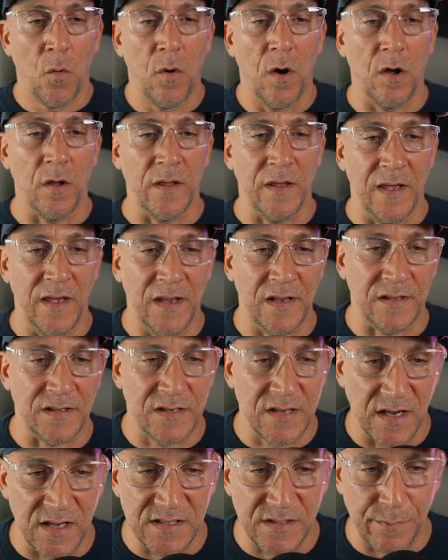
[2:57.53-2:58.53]
Well,
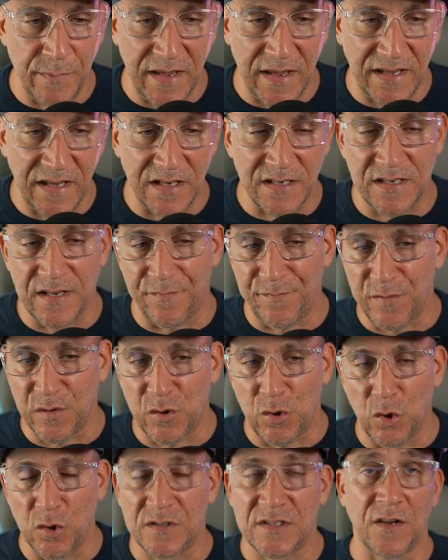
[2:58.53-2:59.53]
it does make it
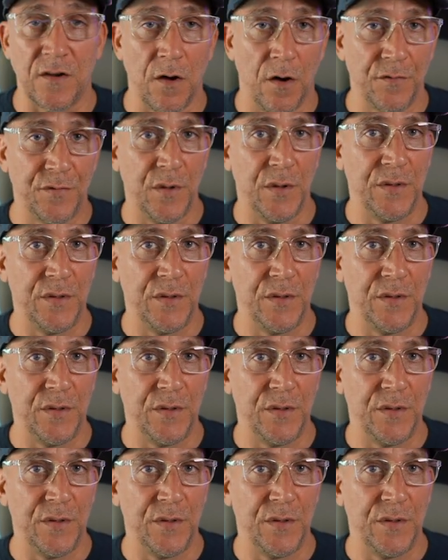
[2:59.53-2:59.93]
difficult to go